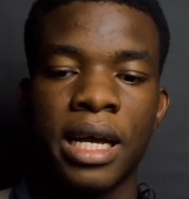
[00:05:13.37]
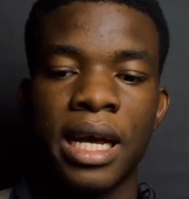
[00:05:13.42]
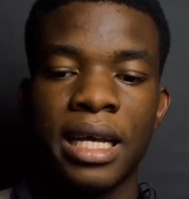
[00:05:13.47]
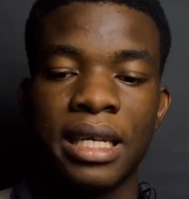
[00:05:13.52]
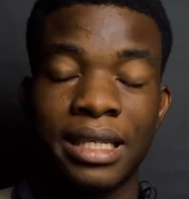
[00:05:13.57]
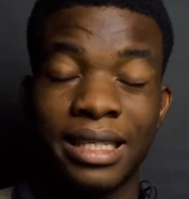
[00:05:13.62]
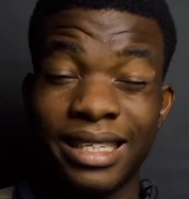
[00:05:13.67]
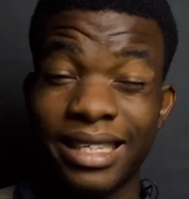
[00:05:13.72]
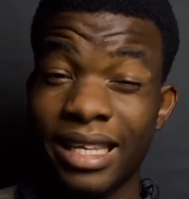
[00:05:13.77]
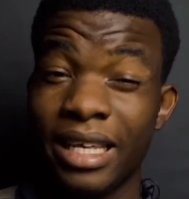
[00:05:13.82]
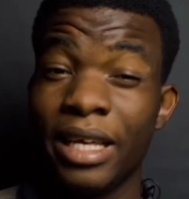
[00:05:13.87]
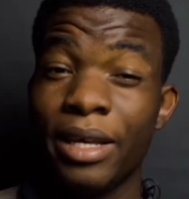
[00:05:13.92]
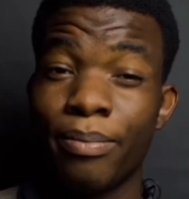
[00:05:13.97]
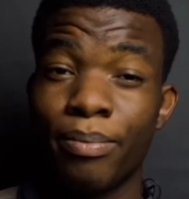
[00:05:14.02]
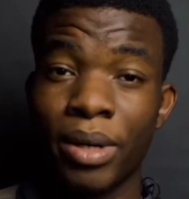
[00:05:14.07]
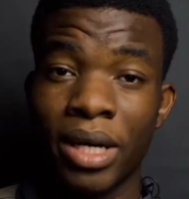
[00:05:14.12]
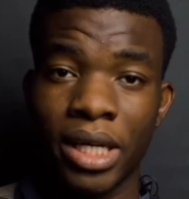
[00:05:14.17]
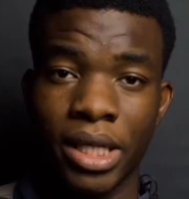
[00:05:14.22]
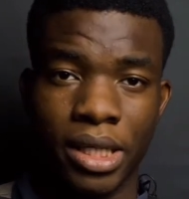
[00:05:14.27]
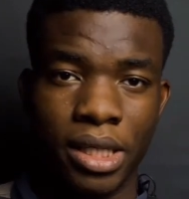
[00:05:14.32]
has the
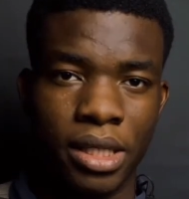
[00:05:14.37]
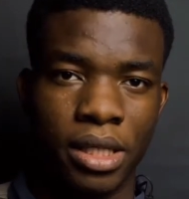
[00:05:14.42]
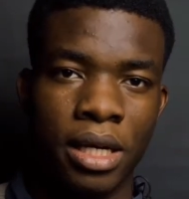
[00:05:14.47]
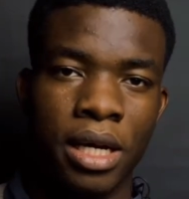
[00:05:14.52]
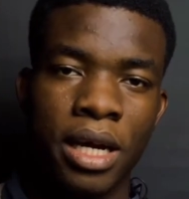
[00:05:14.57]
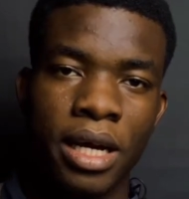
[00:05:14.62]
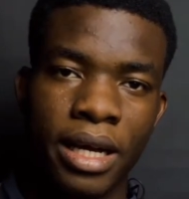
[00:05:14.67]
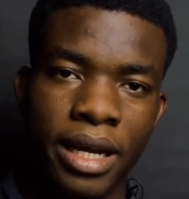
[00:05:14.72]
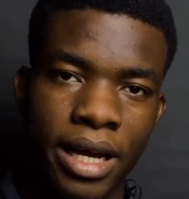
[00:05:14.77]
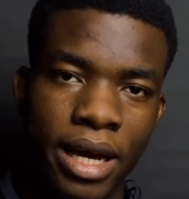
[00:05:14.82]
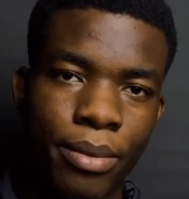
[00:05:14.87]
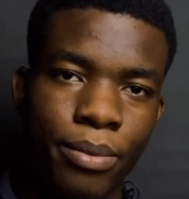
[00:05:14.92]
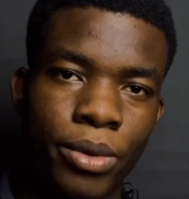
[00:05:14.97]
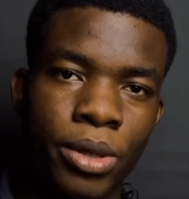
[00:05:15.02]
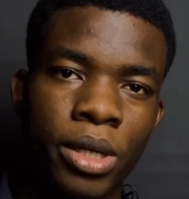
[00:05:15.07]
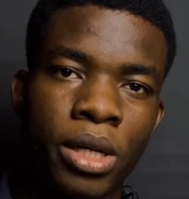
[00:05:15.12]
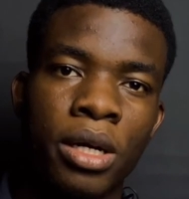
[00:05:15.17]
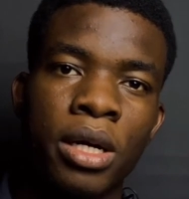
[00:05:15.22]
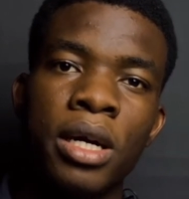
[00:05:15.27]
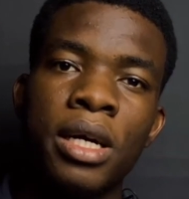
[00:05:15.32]
best
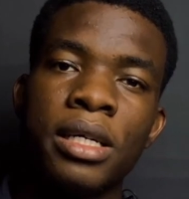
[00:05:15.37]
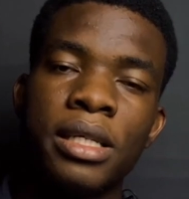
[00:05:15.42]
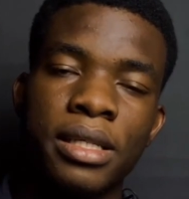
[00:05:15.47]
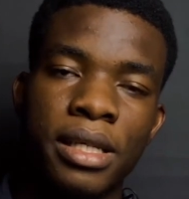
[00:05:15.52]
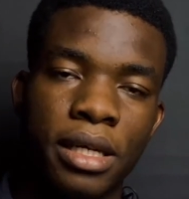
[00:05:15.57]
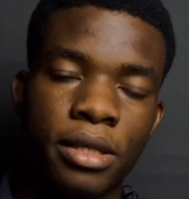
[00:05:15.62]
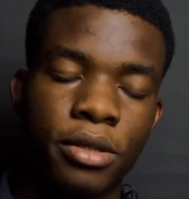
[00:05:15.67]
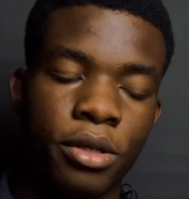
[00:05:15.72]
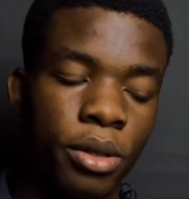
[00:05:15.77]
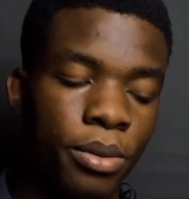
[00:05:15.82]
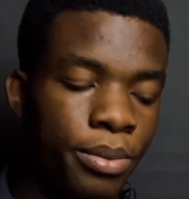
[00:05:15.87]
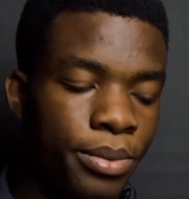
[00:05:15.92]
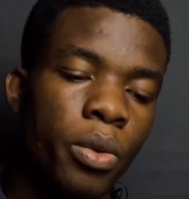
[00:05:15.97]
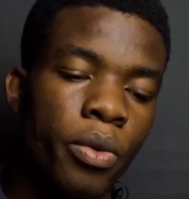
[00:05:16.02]
camera setup.